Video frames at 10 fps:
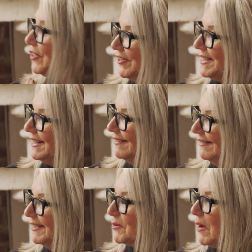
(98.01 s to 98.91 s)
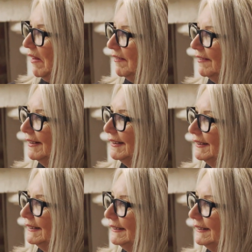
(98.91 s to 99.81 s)
You're single as well?
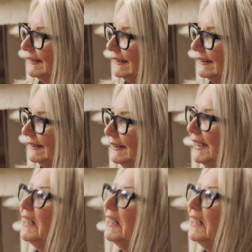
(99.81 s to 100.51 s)
I am single,